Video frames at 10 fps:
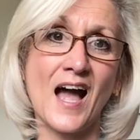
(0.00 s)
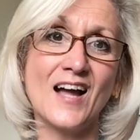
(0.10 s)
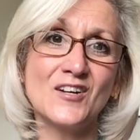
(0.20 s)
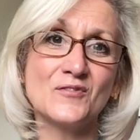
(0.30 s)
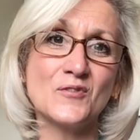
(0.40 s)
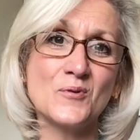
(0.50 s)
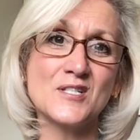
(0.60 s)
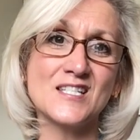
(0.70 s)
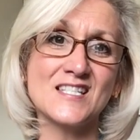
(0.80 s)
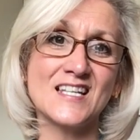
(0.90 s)
I look forward
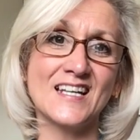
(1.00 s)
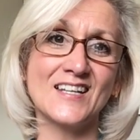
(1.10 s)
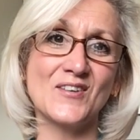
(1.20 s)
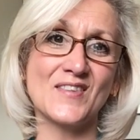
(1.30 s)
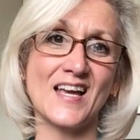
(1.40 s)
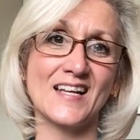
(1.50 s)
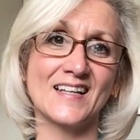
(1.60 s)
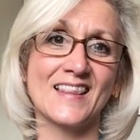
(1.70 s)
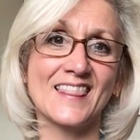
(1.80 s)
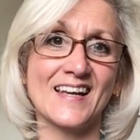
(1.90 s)
to seeing you then.
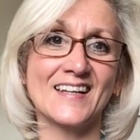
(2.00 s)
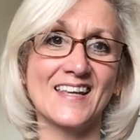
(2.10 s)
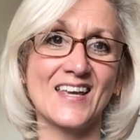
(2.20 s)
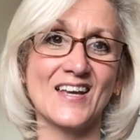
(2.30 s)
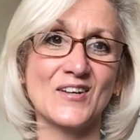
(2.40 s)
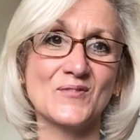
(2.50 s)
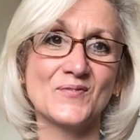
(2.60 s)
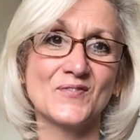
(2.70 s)
Thank you.